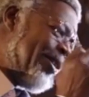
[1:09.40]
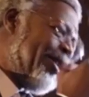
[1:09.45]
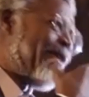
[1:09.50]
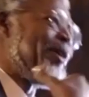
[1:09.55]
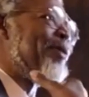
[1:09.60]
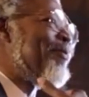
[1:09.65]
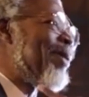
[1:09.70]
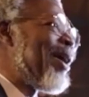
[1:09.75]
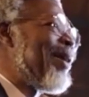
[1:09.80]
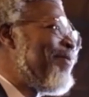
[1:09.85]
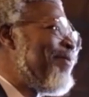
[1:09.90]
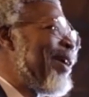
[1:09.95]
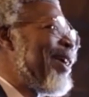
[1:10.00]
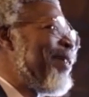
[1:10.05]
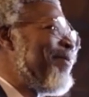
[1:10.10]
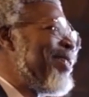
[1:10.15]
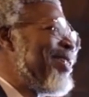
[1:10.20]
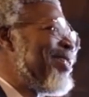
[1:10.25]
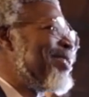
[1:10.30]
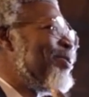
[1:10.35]
they're my
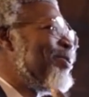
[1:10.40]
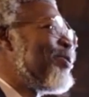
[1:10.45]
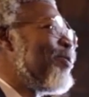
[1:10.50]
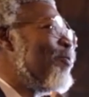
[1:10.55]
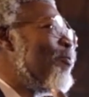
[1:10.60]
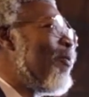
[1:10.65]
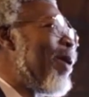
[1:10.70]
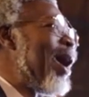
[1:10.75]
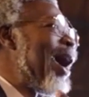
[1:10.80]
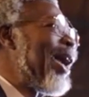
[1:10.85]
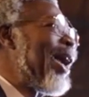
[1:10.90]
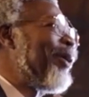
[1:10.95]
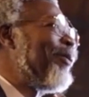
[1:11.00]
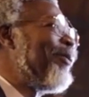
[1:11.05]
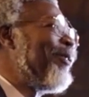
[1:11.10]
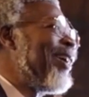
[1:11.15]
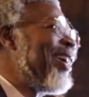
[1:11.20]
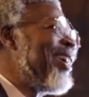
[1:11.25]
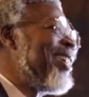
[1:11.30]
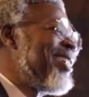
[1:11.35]
babies. Those are my
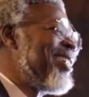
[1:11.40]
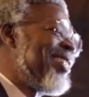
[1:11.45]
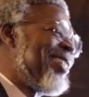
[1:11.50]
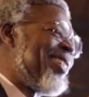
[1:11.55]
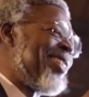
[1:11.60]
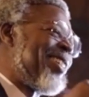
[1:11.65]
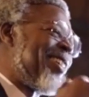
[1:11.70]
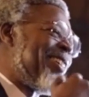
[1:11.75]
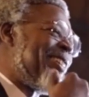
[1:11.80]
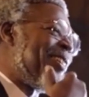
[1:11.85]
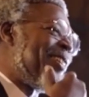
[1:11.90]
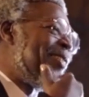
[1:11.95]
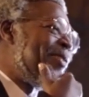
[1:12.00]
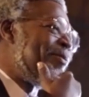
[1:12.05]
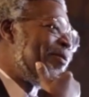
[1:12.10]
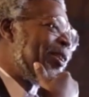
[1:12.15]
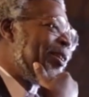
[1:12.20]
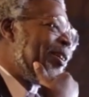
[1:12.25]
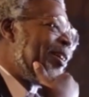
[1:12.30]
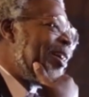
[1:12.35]
creations.
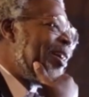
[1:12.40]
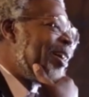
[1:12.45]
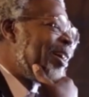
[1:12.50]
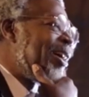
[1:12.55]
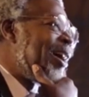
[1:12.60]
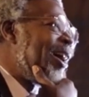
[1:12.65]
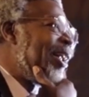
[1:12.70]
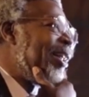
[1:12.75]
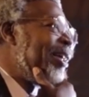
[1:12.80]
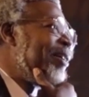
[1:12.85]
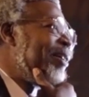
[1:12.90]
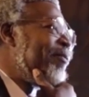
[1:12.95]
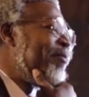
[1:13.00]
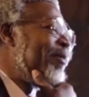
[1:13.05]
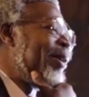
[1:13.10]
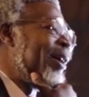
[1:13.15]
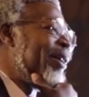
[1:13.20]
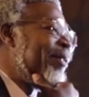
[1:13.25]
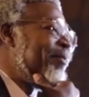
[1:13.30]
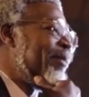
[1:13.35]
Along with a colleague of
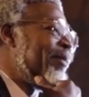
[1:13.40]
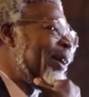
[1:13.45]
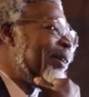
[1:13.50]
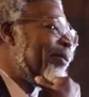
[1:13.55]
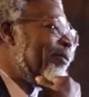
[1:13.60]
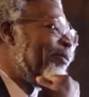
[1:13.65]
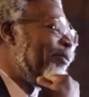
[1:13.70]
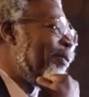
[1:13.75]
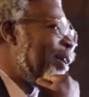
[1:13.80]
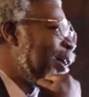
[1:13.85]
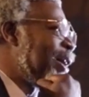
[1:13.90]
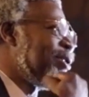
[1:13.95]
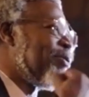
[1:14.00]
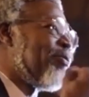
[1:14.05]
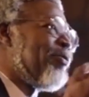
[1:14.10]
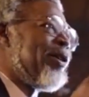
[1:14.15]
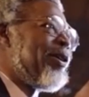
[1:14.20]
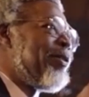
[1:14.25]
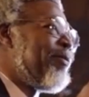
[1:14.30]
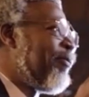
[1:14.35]
mine, Michael
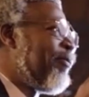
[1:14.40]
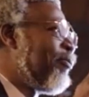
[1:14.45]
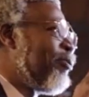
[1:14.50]
Faux, we